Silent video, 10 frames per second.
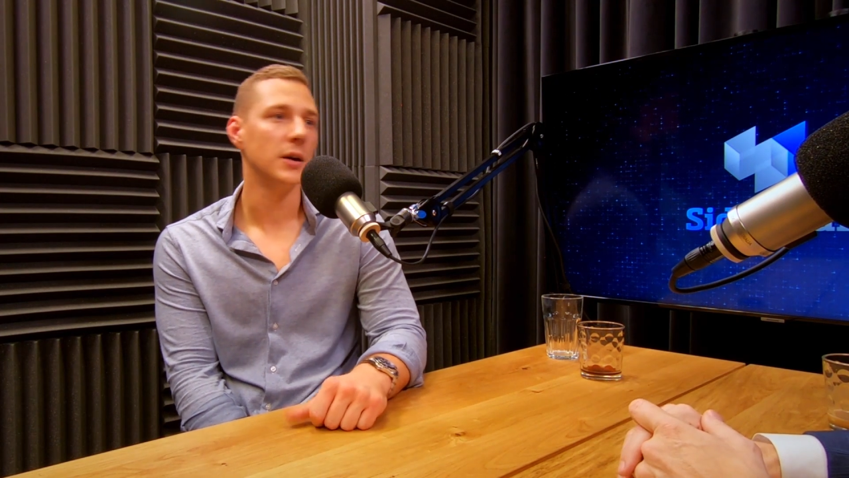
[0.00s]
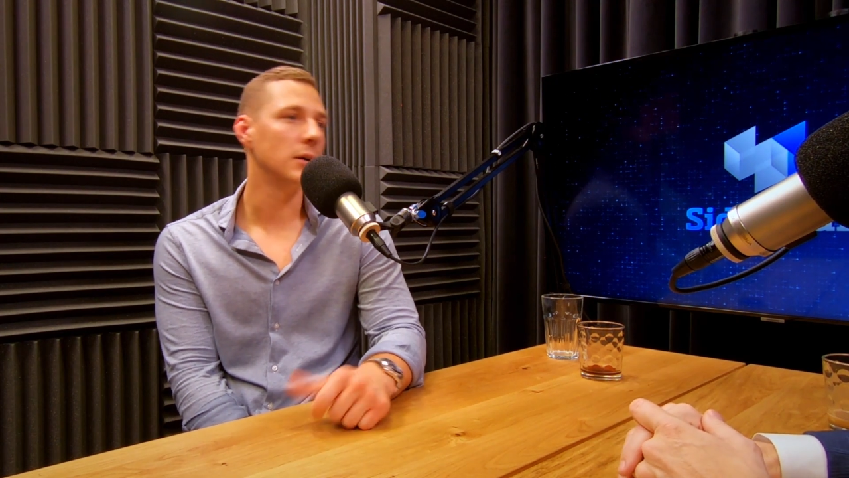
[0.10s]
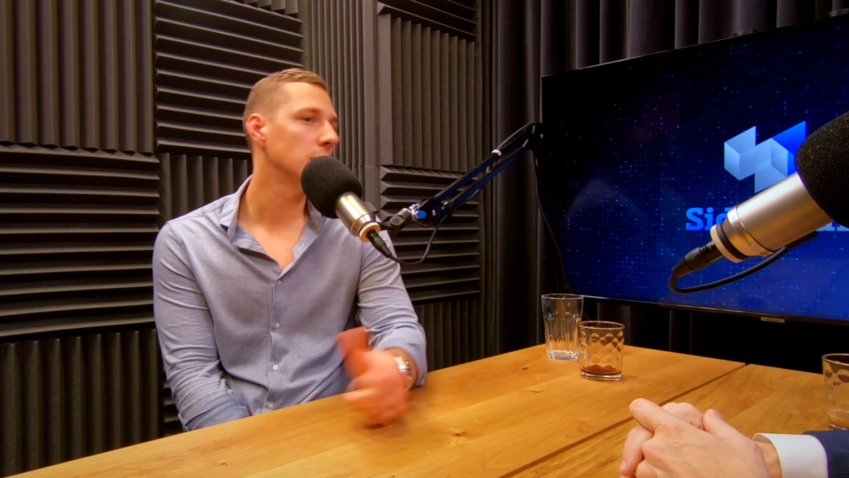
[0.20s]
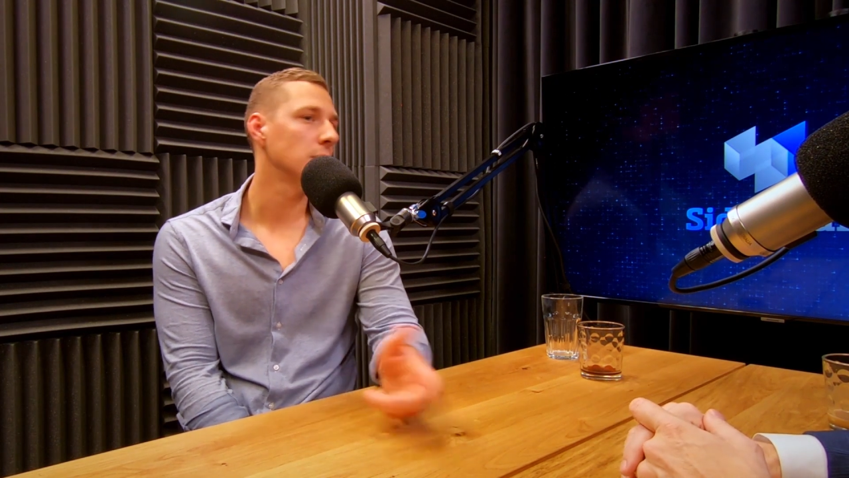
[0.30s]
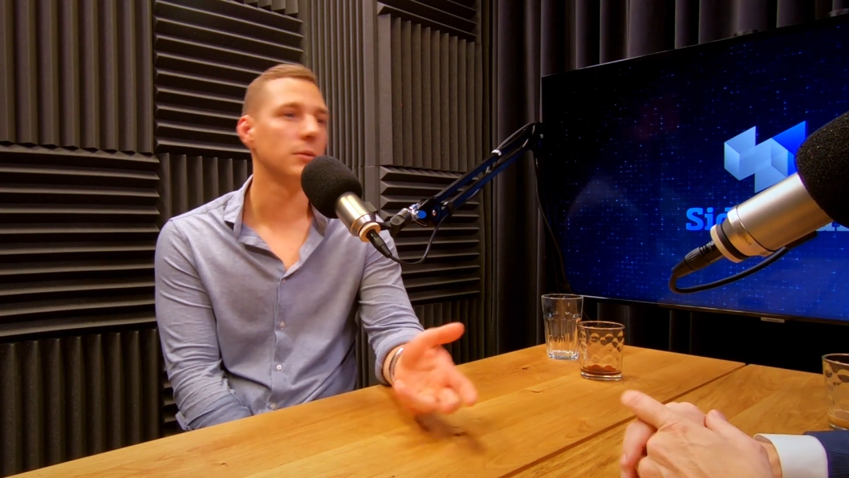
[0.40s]

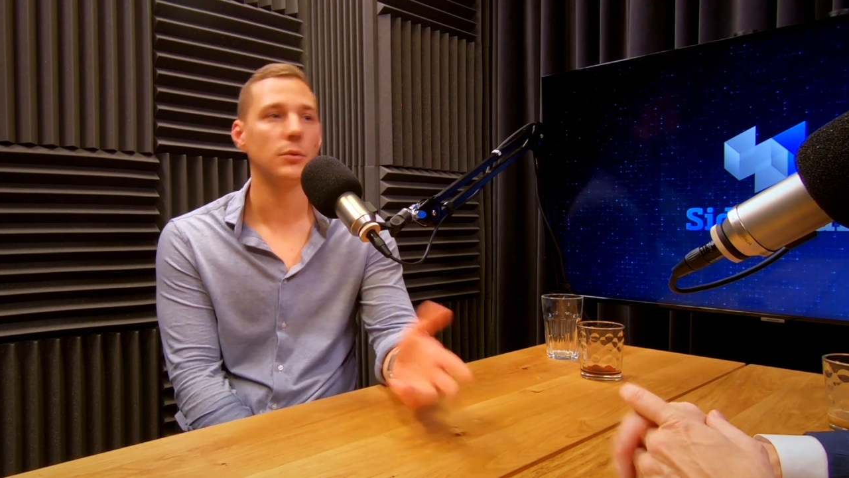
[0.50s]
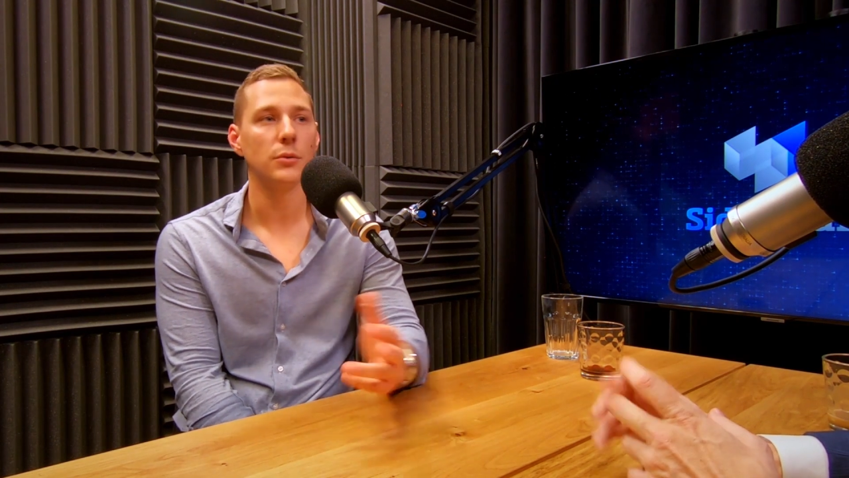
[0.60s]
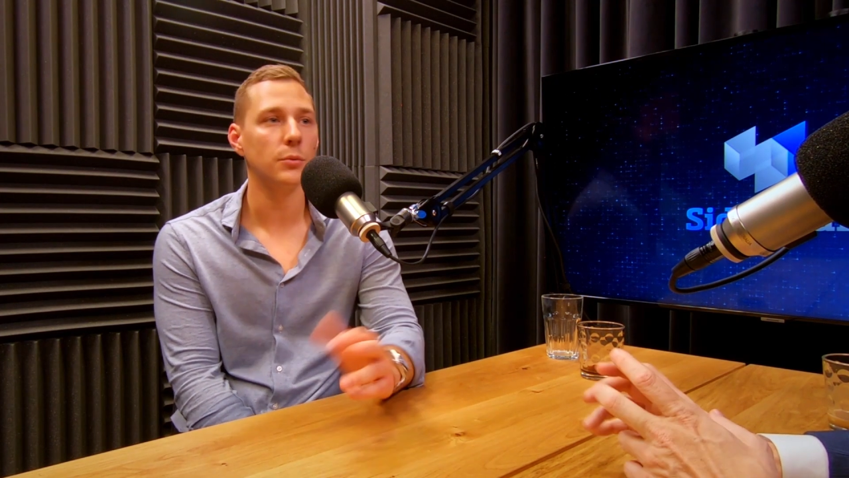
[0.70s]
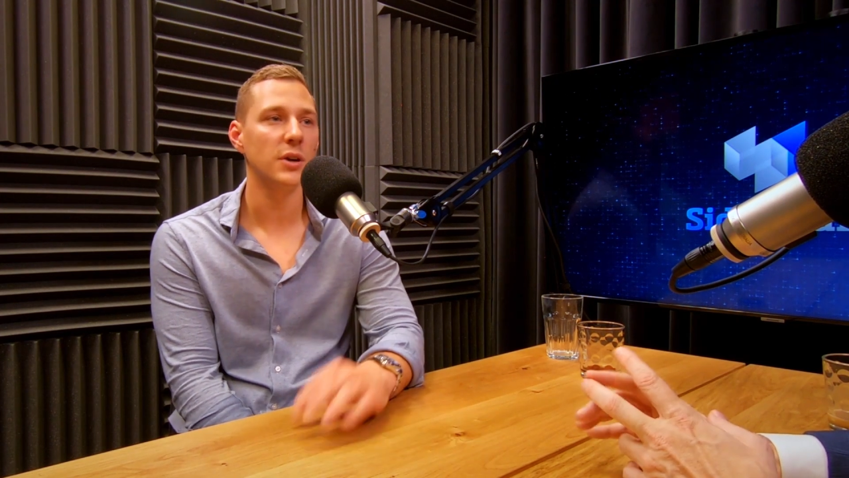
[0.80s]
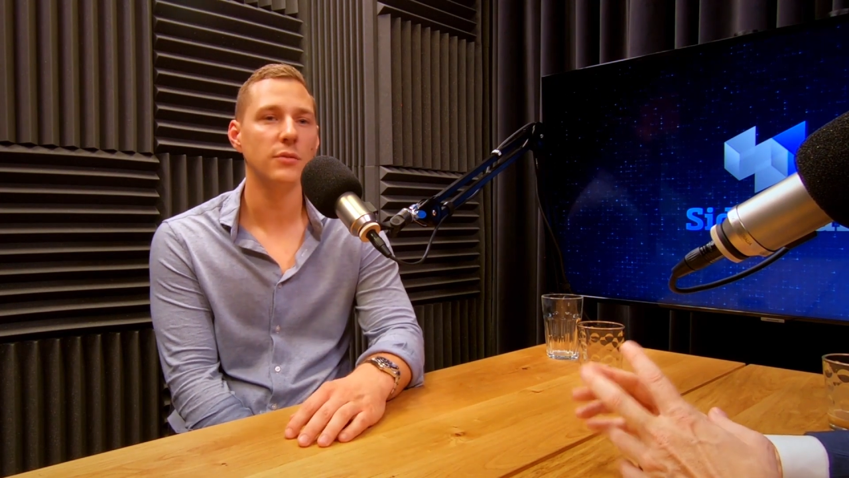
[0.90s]
uncle
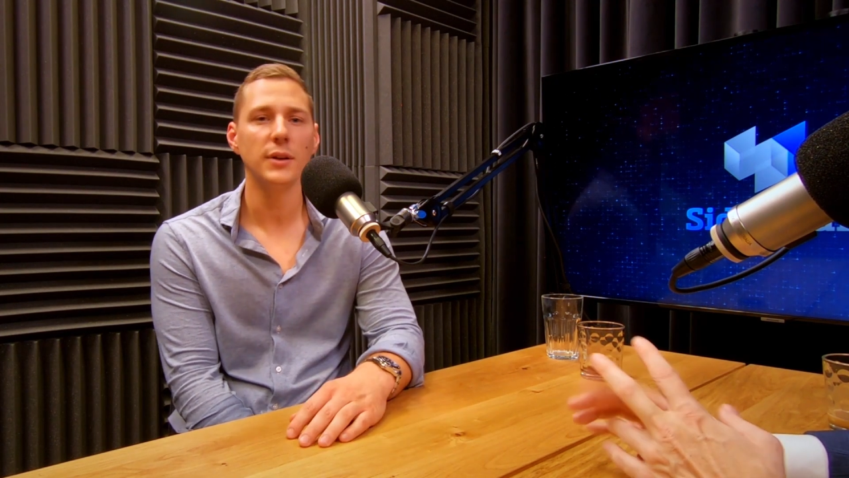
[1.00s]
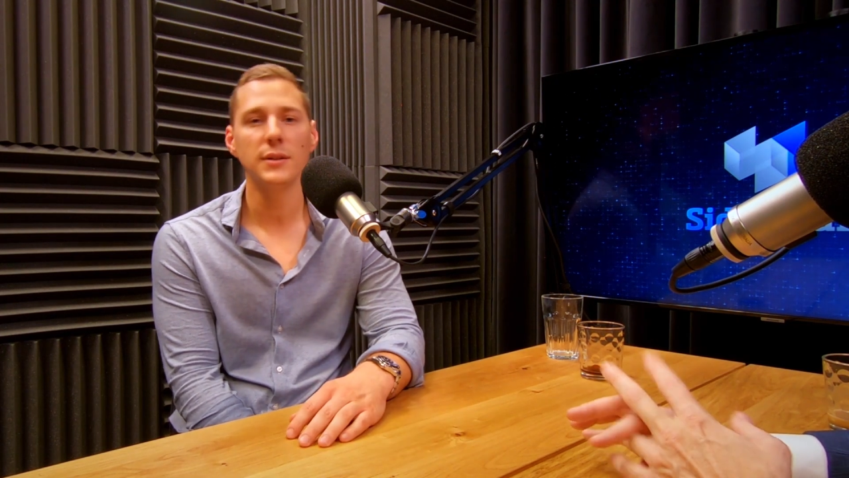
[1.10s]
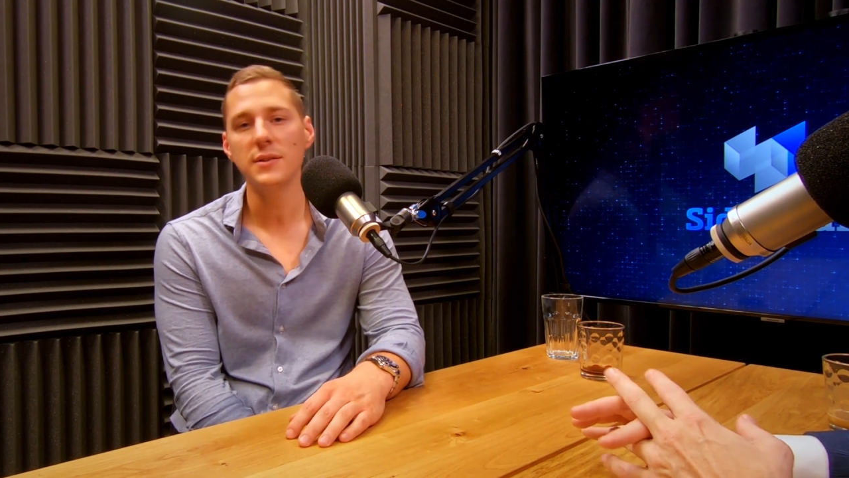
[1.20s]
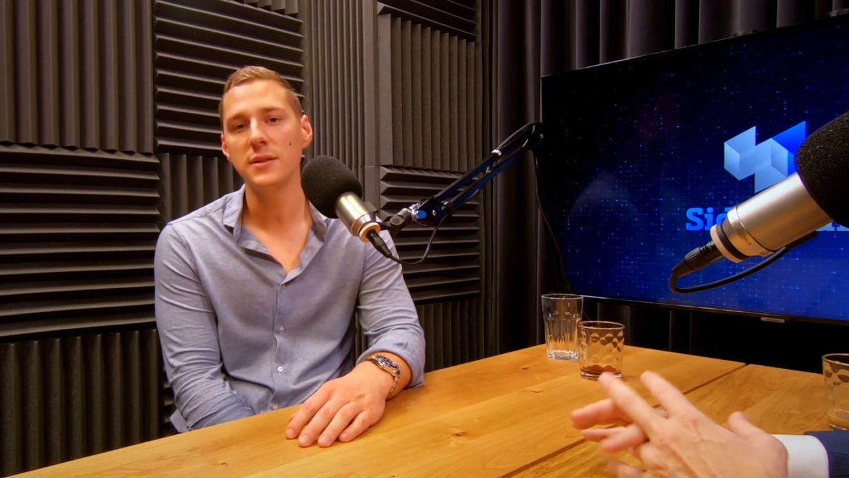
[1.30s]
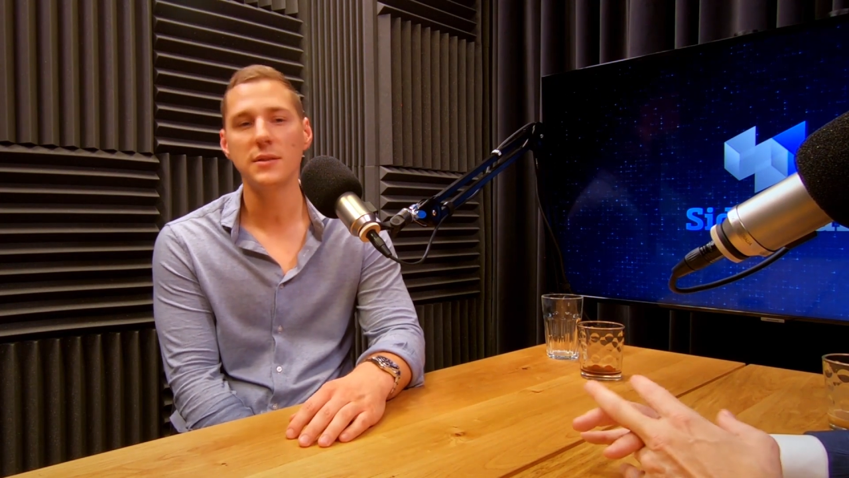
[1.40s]
or whatever, like this is